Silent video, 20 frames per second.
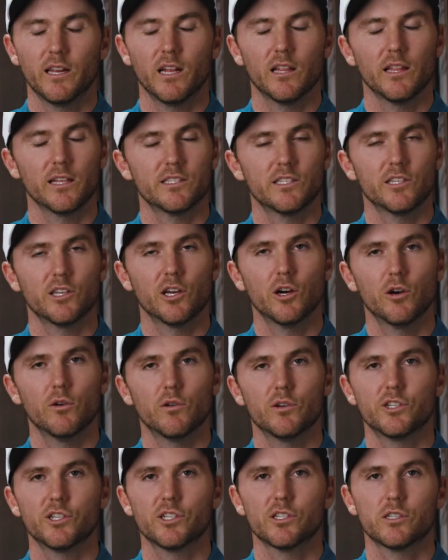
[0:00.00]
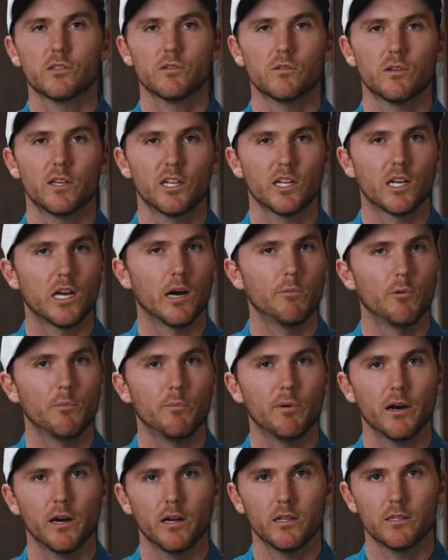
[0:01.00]
And I like to go and just hit a couple
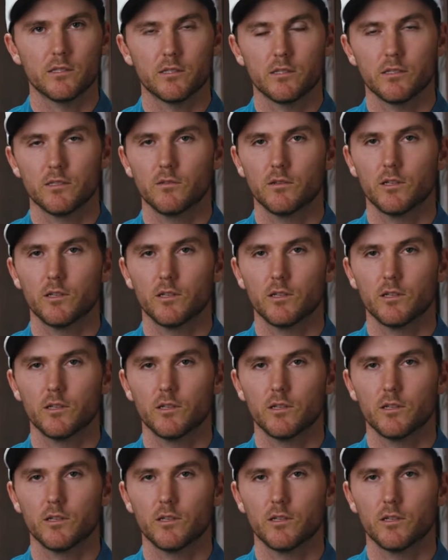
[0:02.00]
putts,